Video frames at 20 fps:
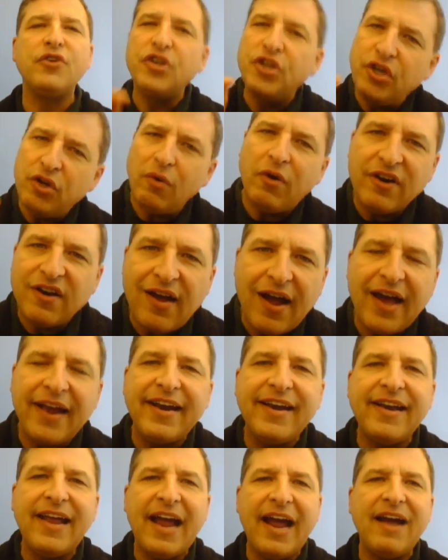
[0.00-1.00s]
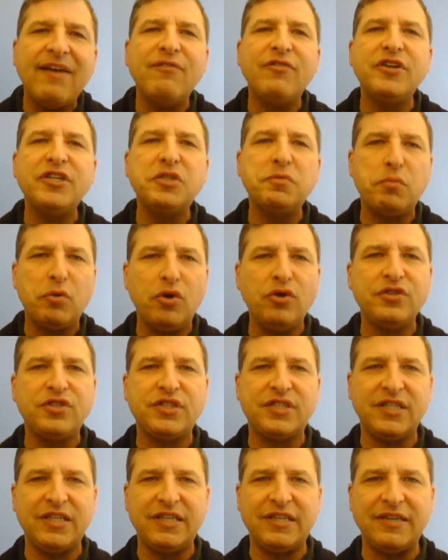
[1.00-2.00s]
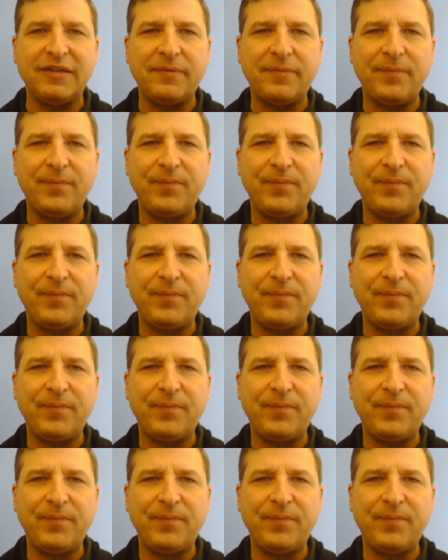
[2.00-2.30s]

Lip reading: You are not an average person.